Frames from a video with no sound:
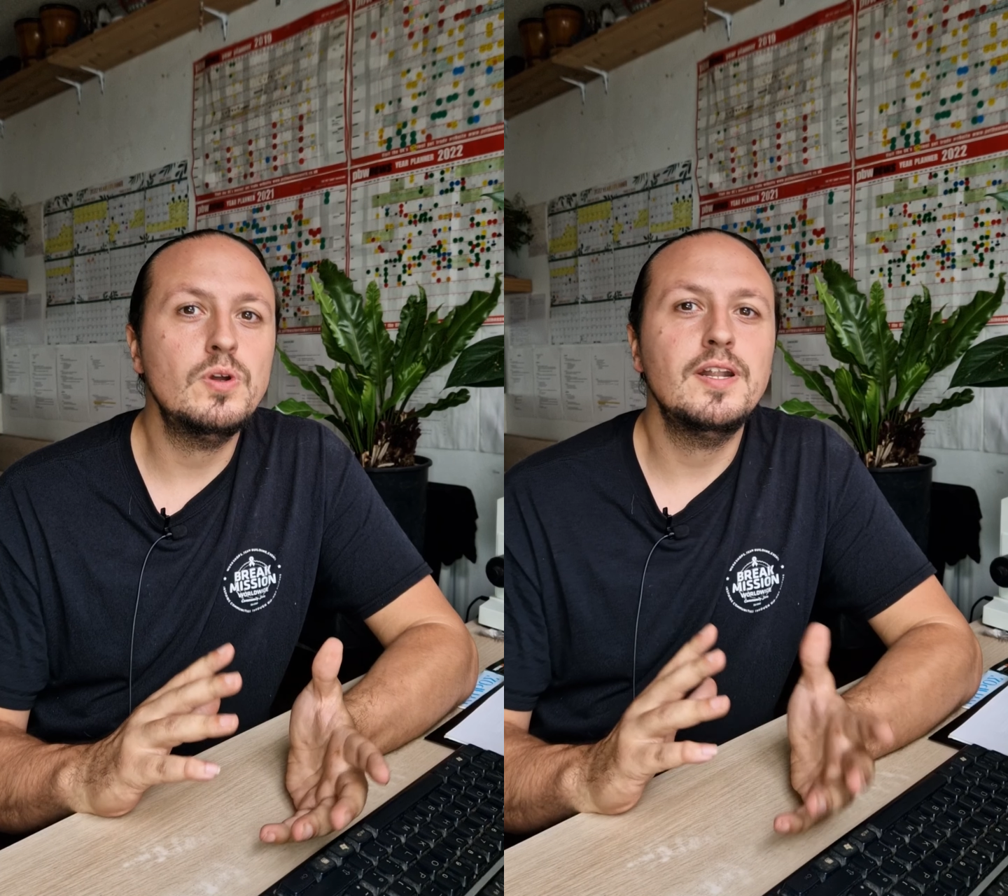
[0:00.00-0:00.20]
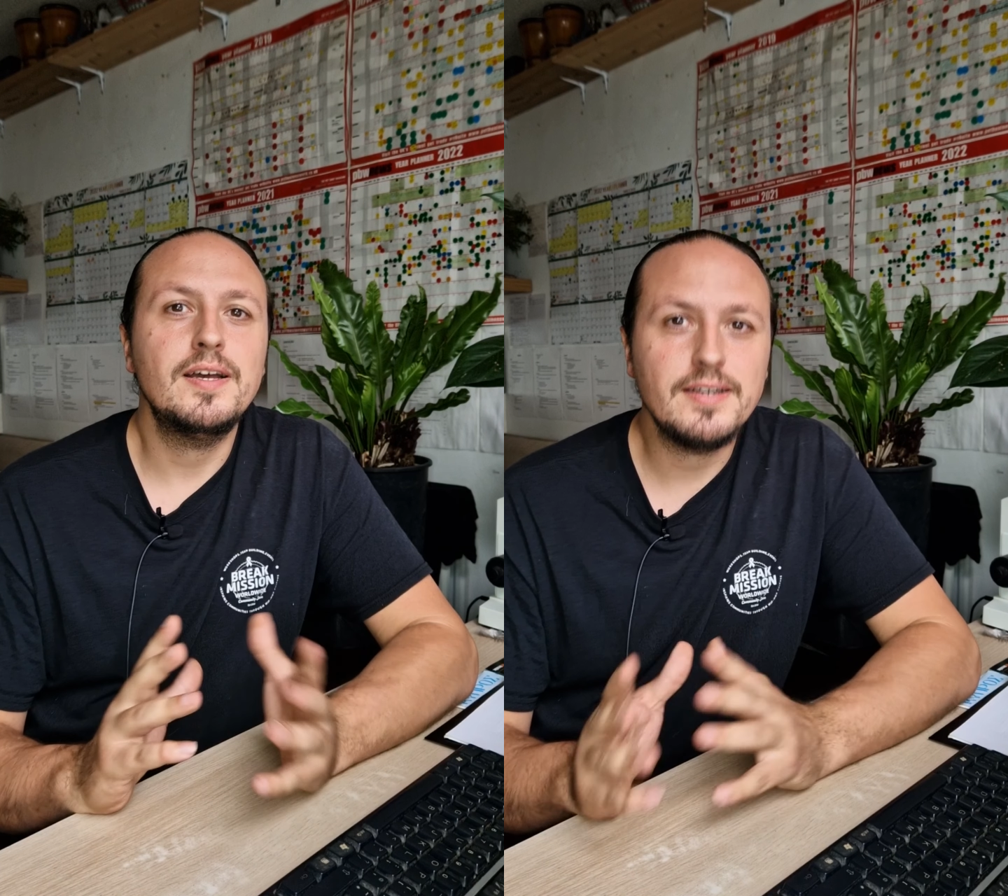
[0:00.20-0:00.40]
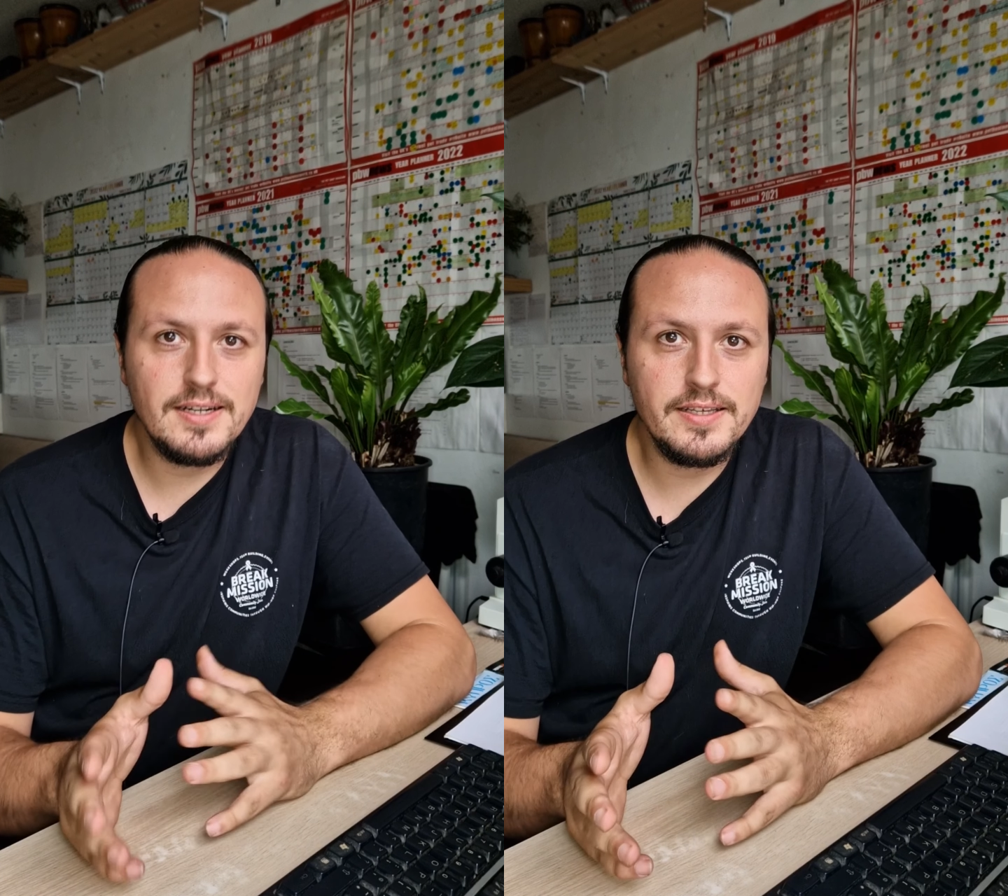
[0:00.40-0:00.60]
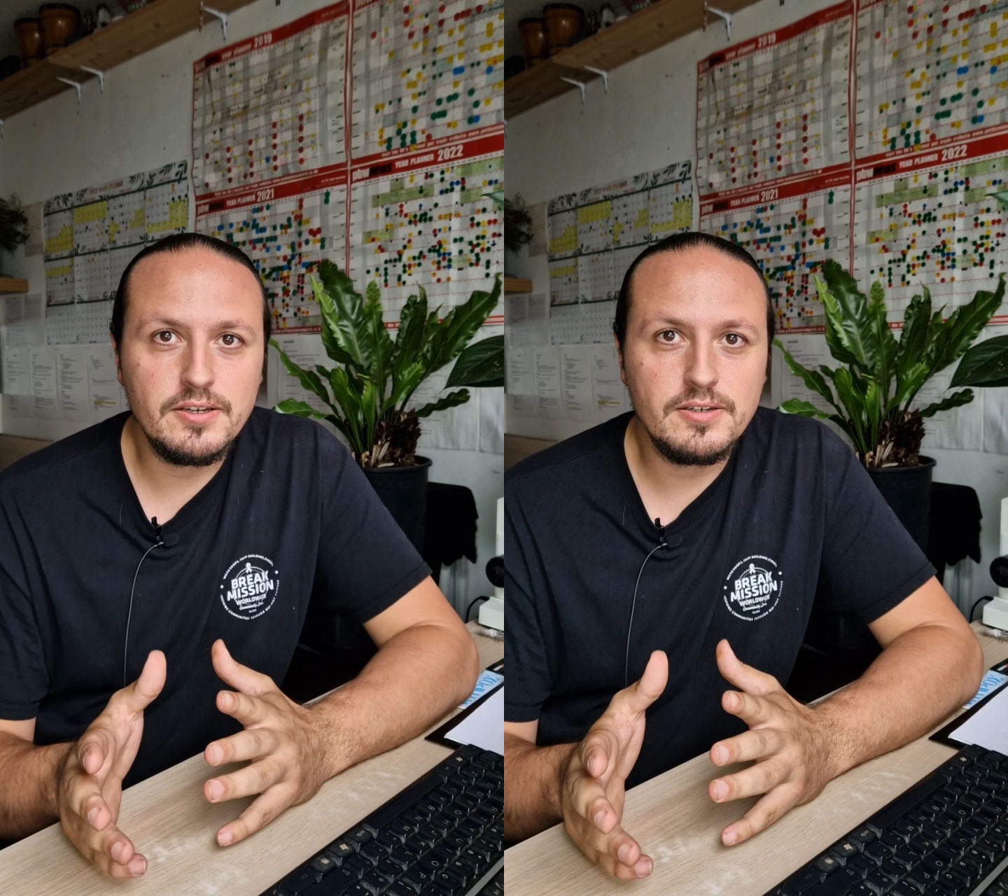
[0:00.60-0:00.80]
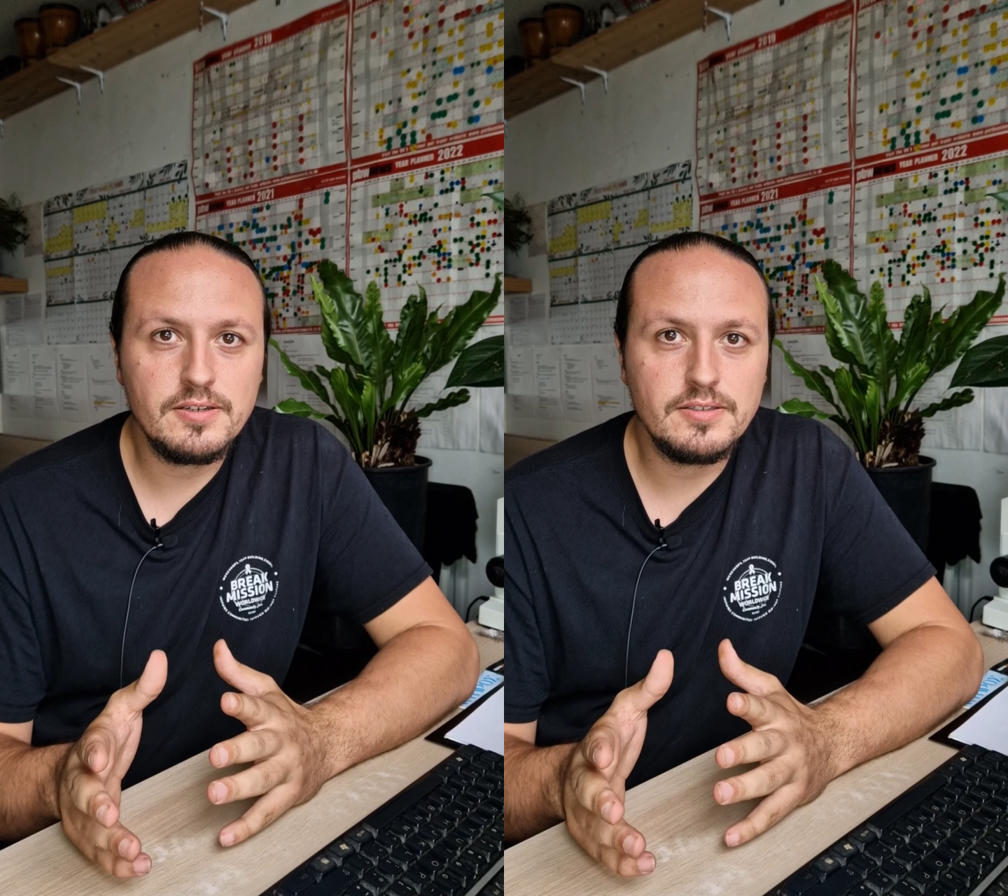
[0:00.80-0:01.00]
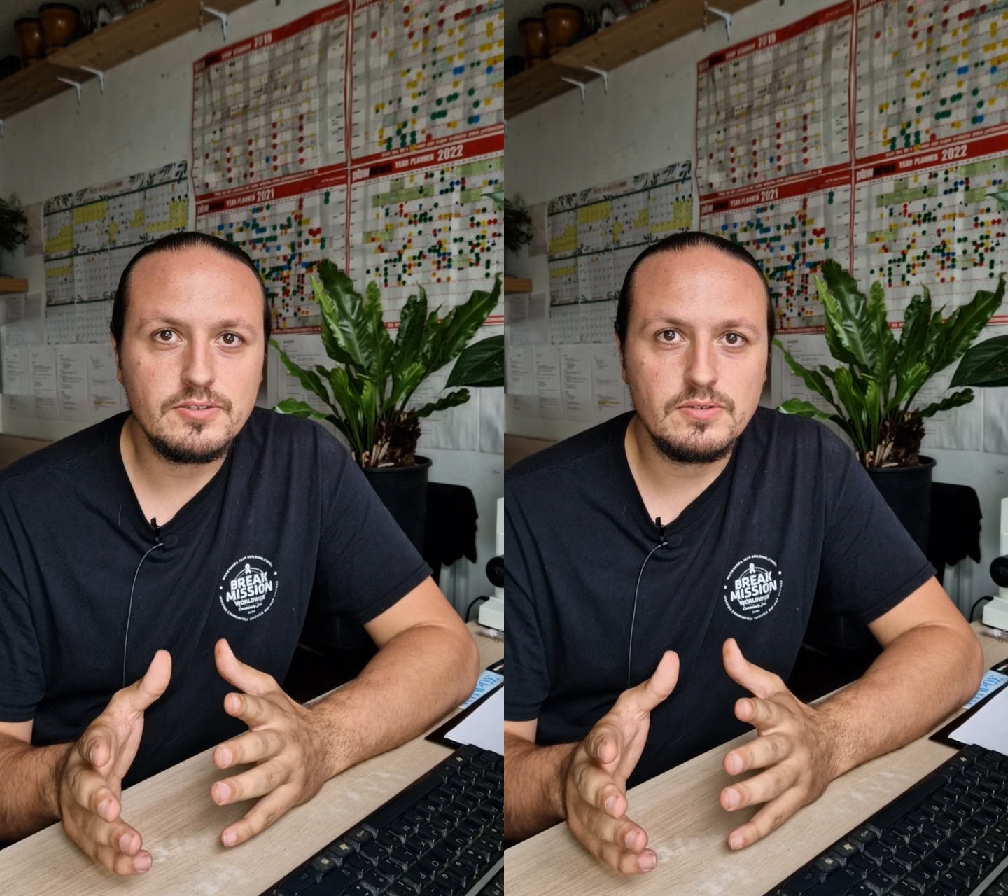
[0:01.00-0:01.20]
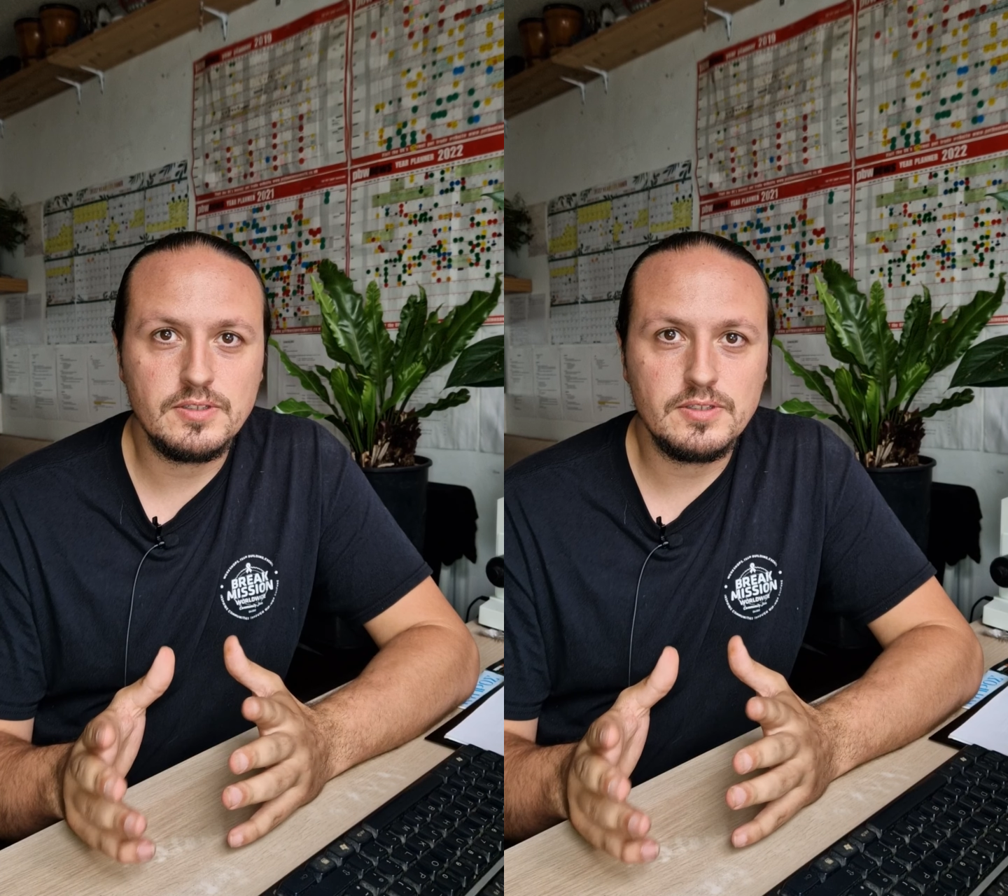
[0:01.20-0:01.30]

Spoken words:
likely heard